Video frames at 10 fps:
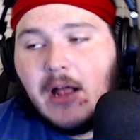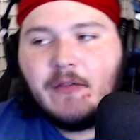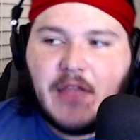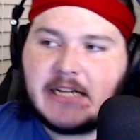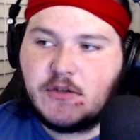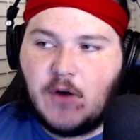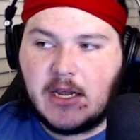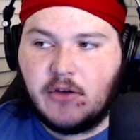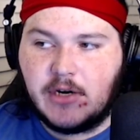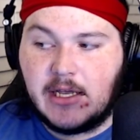That's
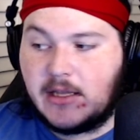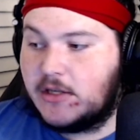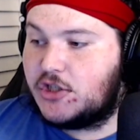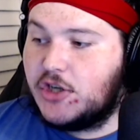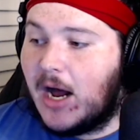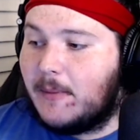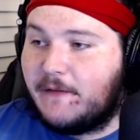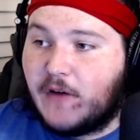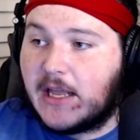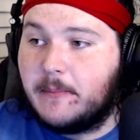fucking ridiculous. Do you know how many
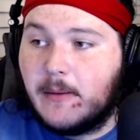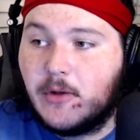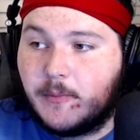fucking people that